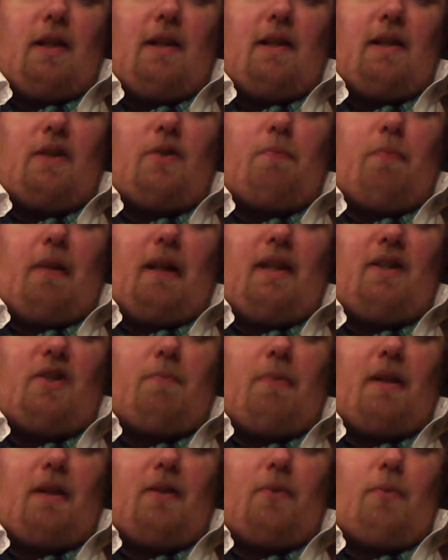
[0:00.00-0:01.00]
This base
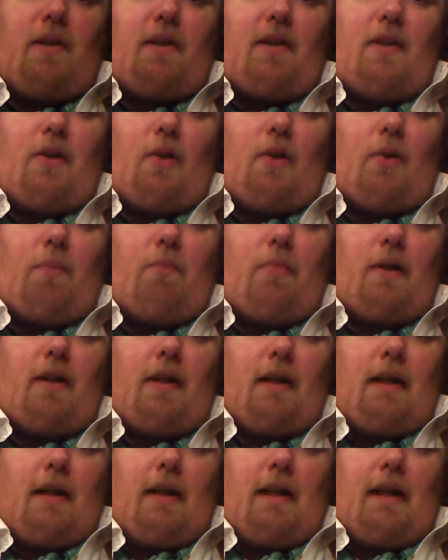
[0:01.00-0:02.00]
bit with the number
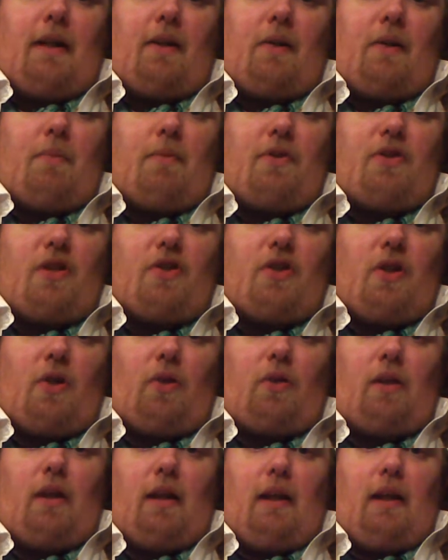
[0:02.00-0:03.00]
and the Magician
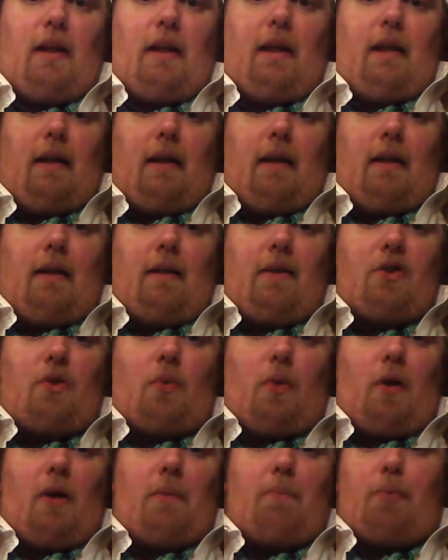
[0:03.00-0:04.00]
on is
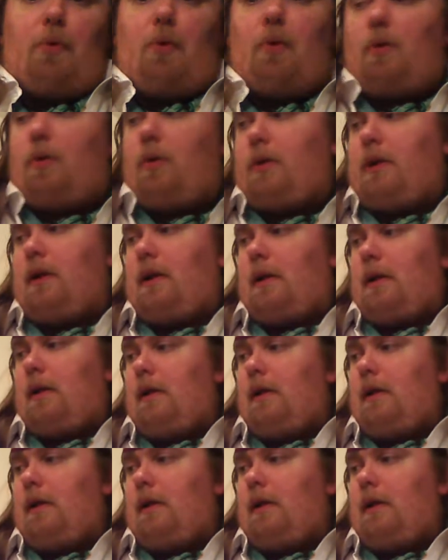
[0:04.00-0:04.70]
quite broad.